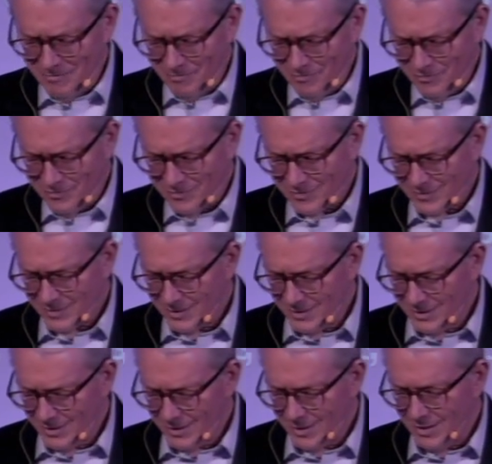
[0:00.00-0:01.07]

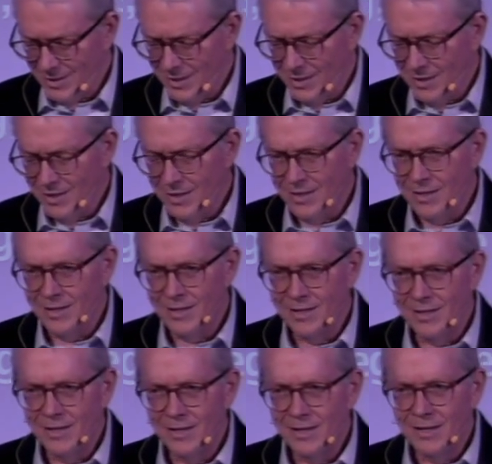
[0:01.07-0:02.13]

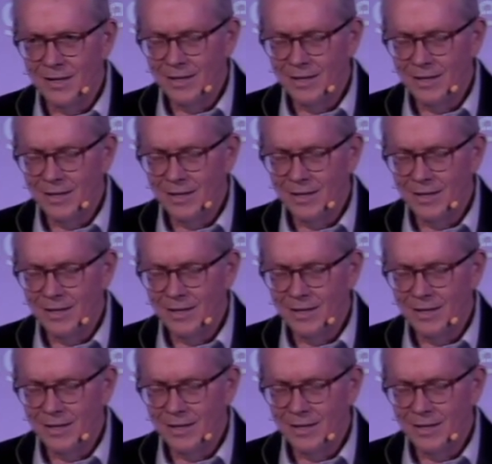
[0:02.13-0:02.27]
[no speech]